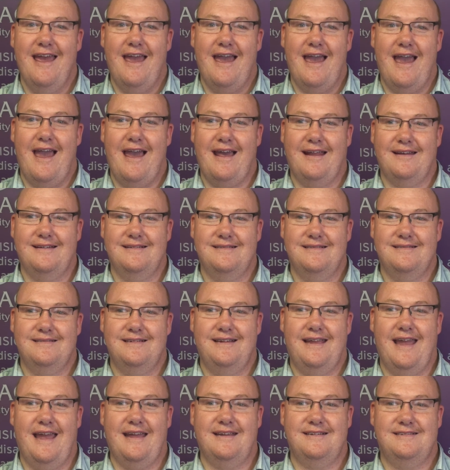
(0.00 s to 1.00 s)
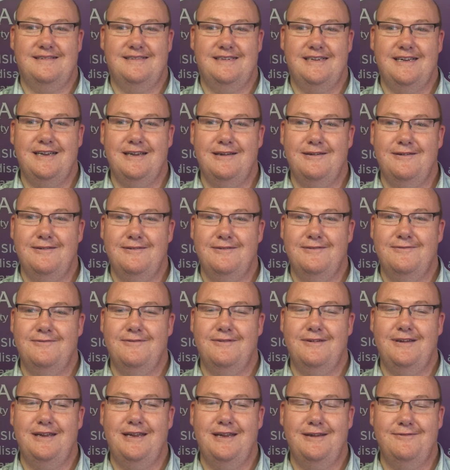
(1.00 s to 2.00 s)
and get
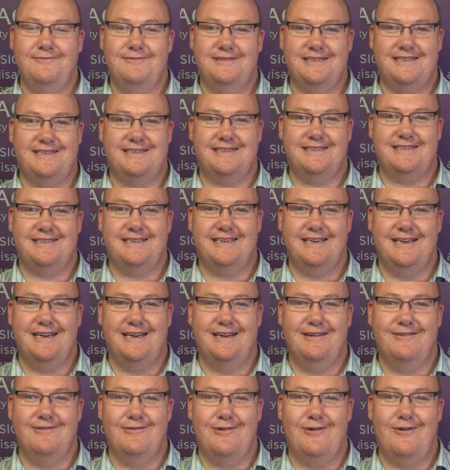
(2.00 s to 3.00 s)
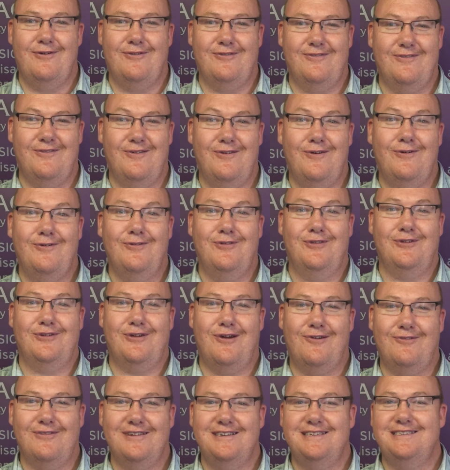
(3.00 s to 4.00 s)
you used to all the
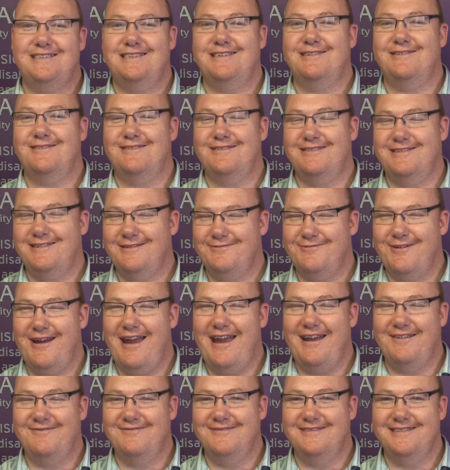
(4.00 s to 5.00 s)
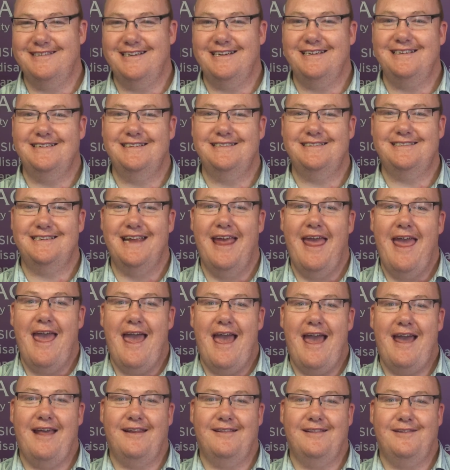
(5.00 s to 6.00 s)
college surroundings
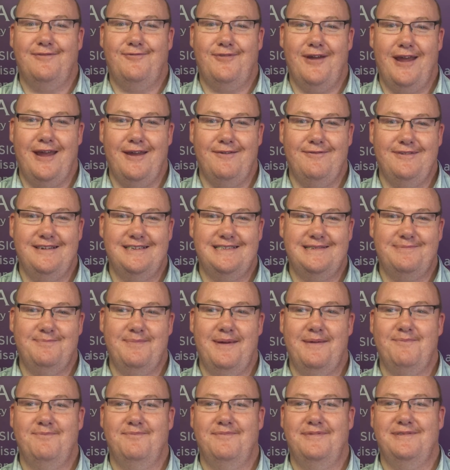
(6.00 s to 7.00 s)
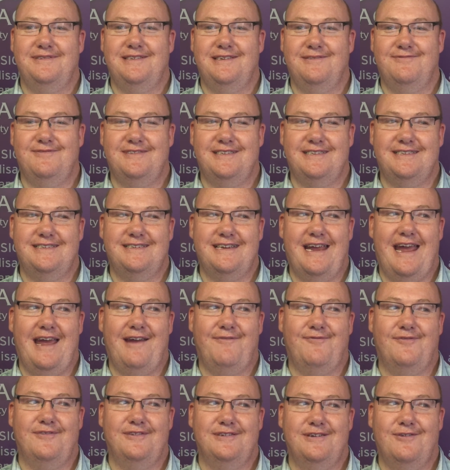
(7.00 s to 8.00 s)
and the various members of
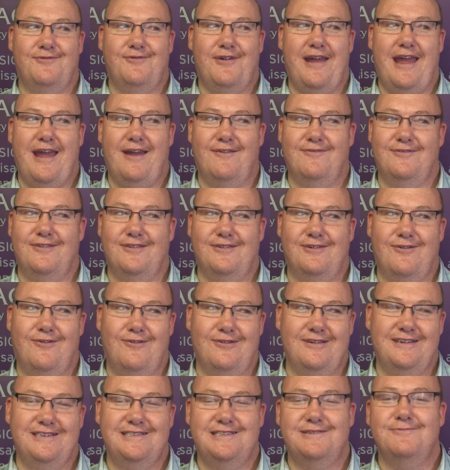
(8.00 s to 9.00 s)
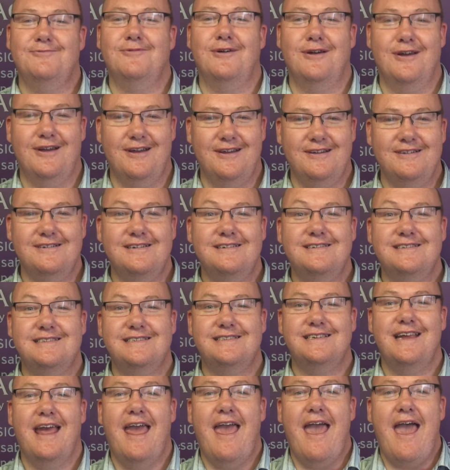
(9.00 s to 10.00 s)
staff and of how the college
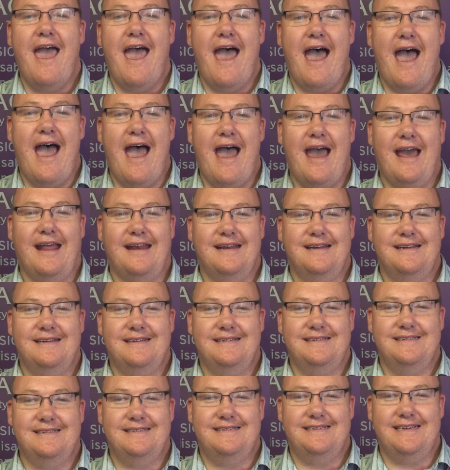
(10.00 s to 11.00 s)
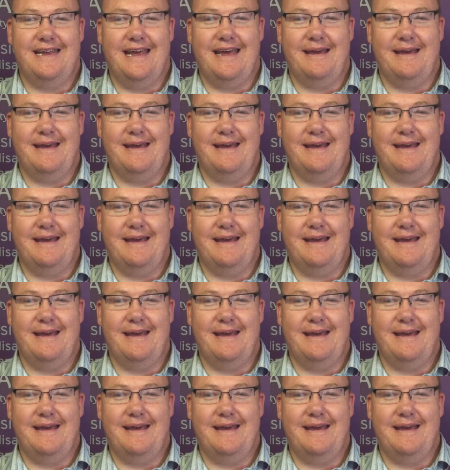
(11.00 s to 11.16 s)
works. And